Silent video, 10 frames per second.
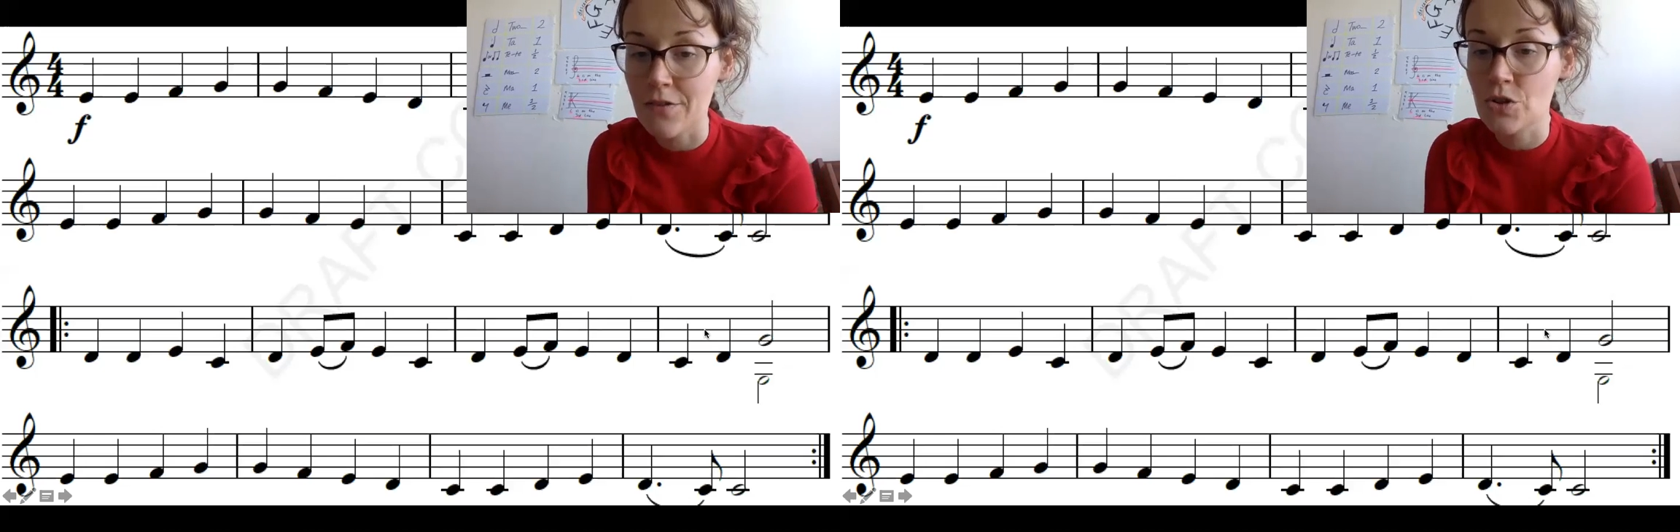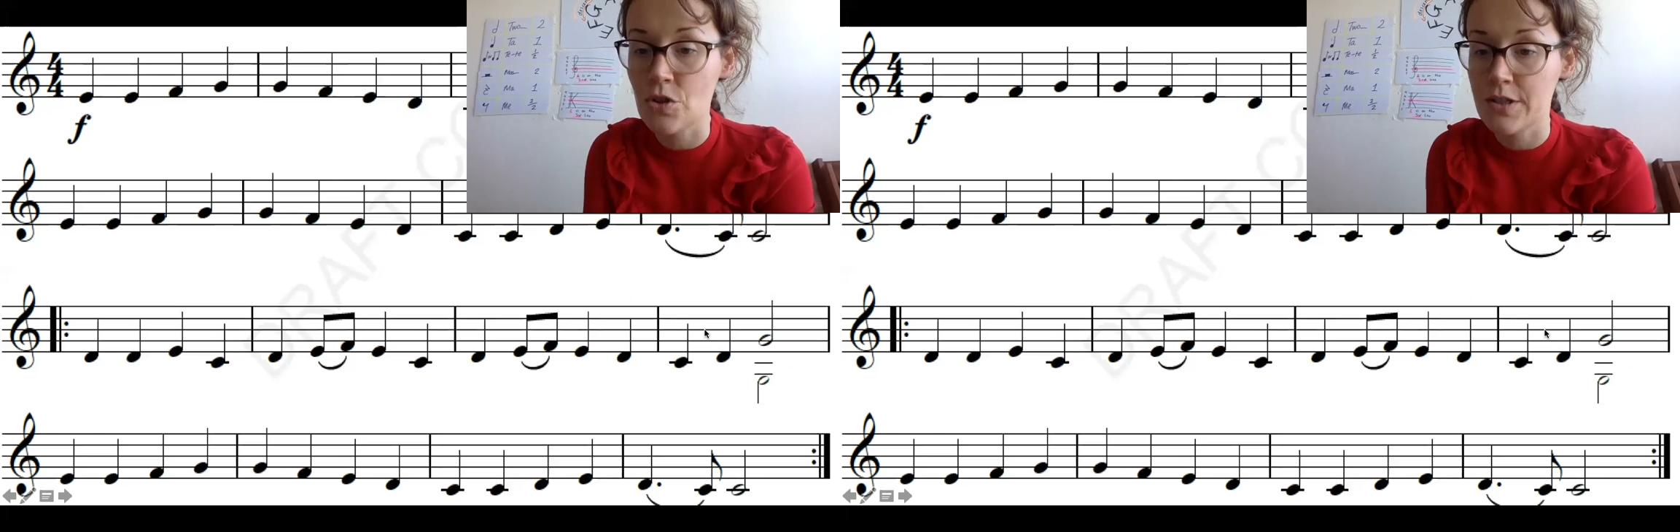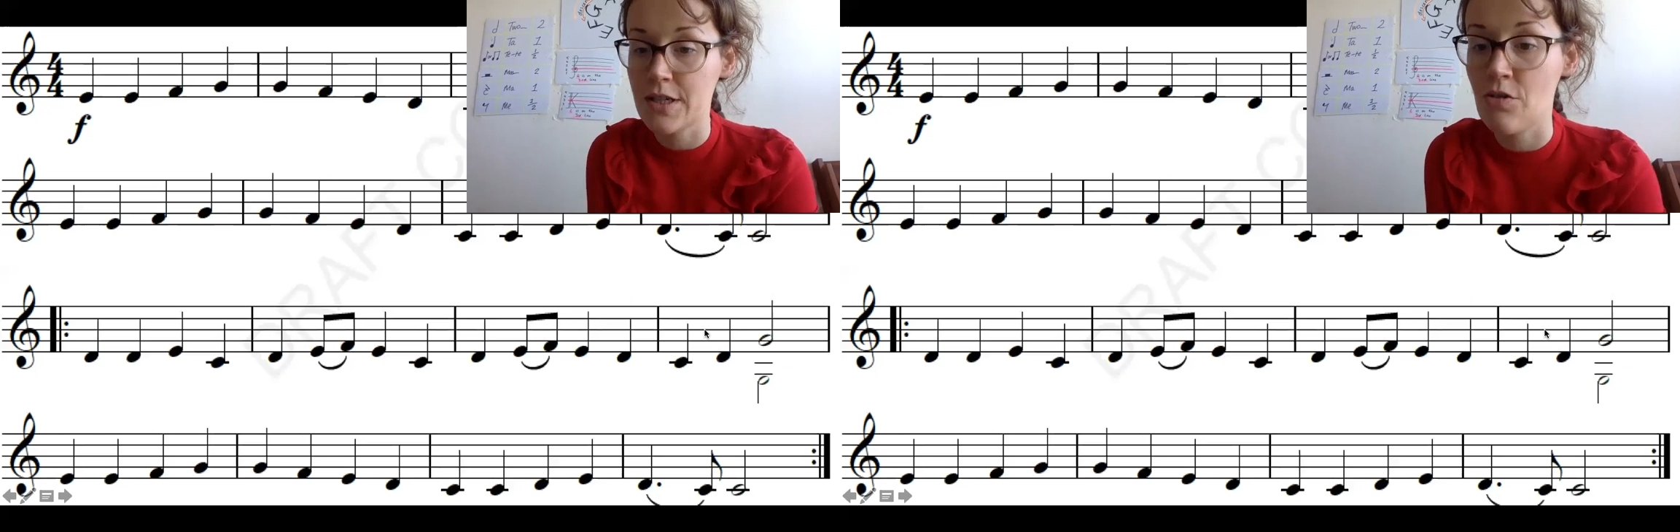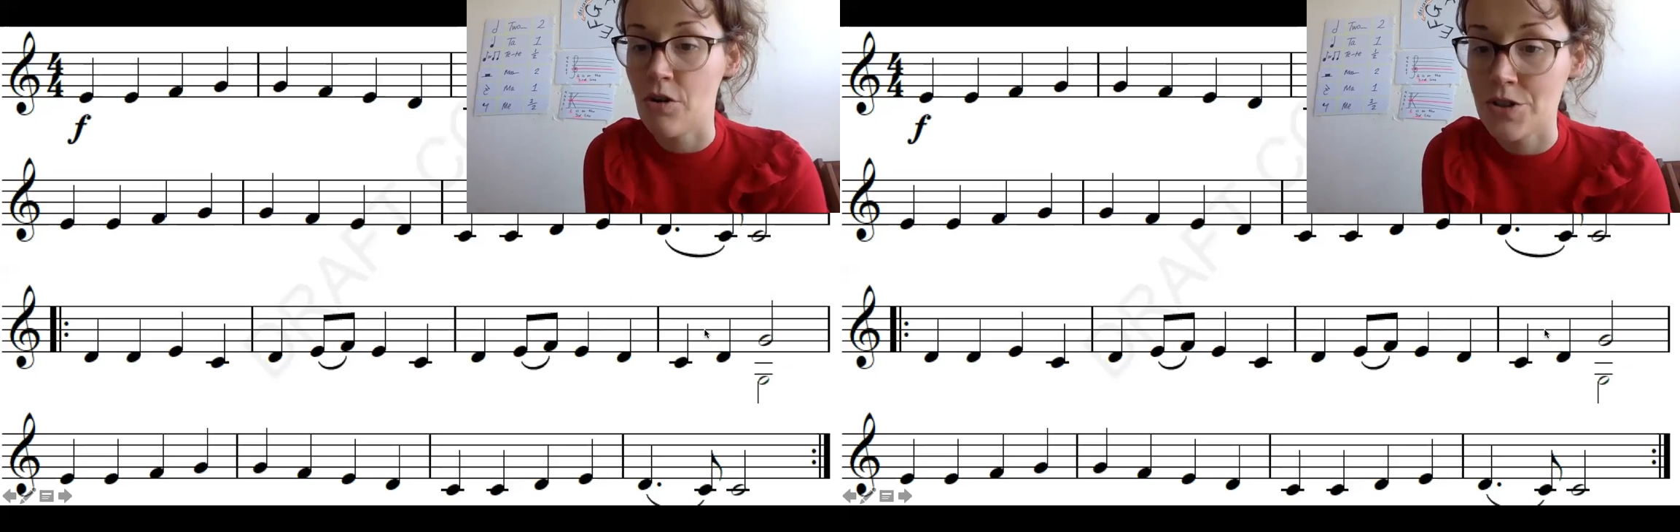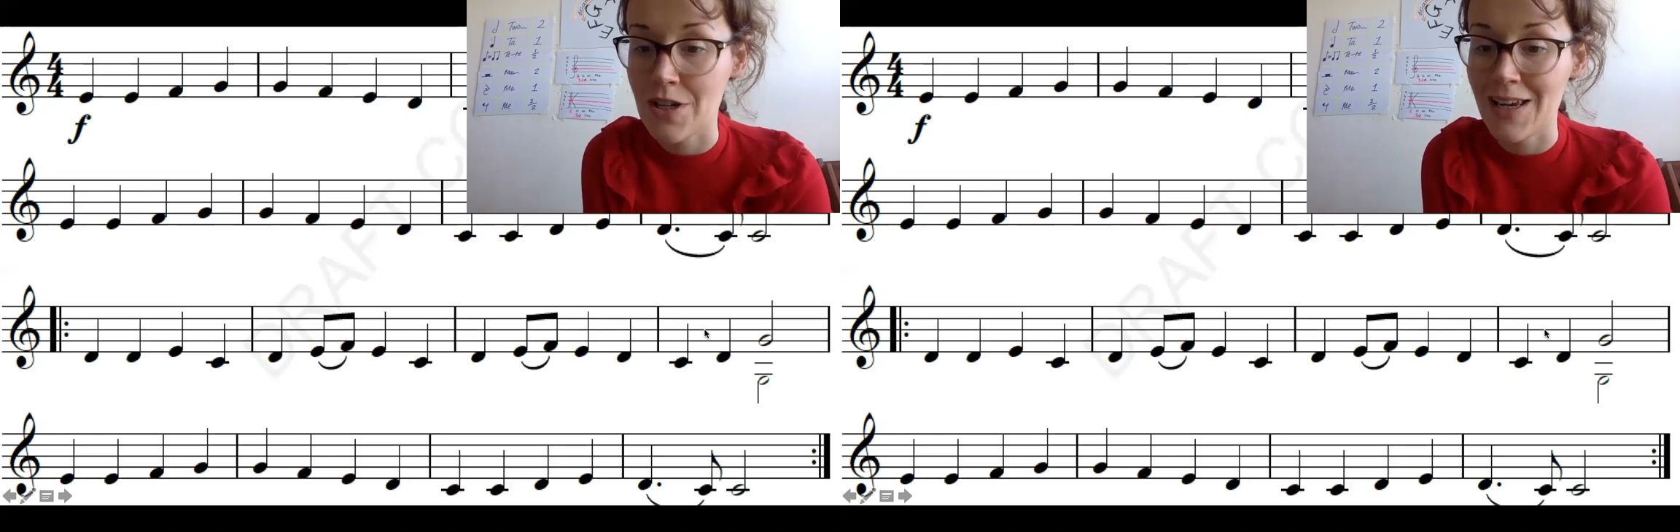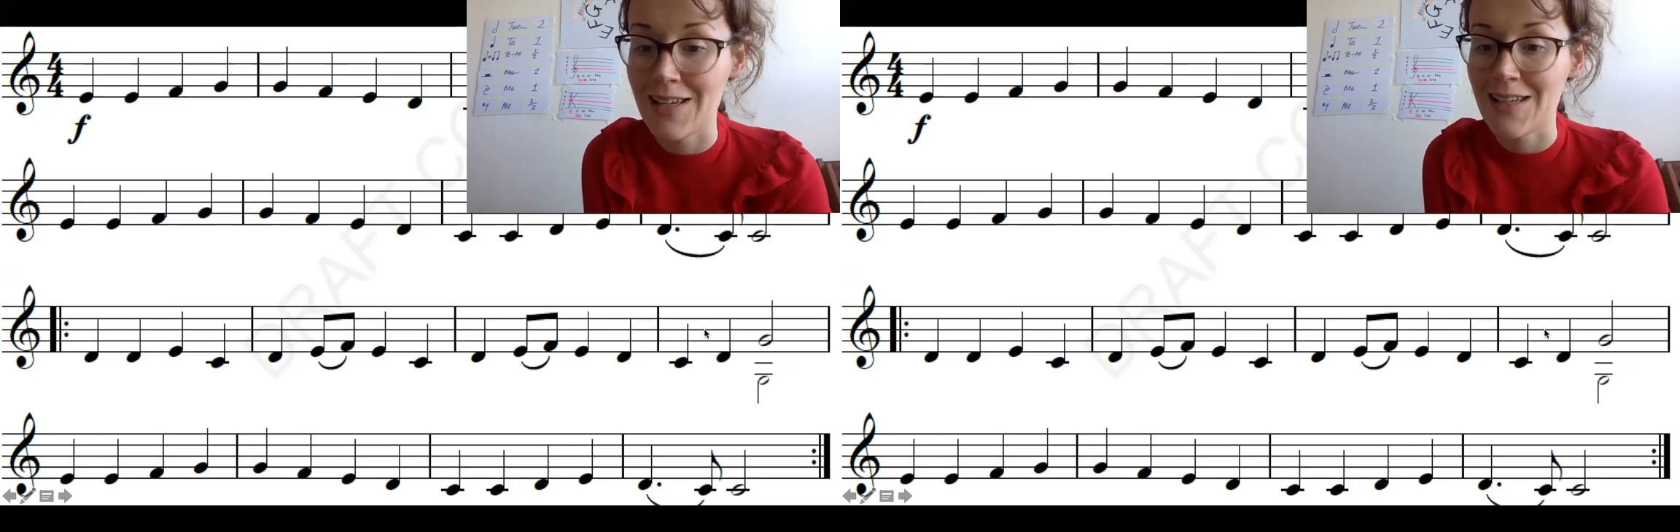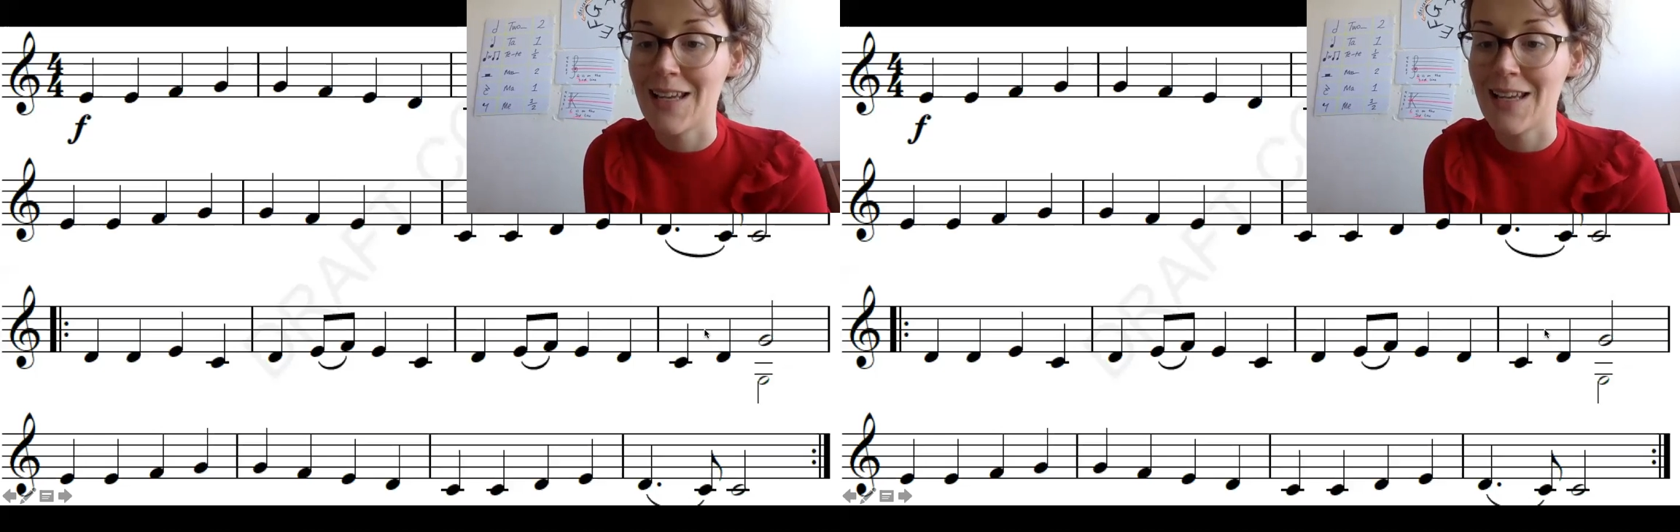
for a dotted crotchet is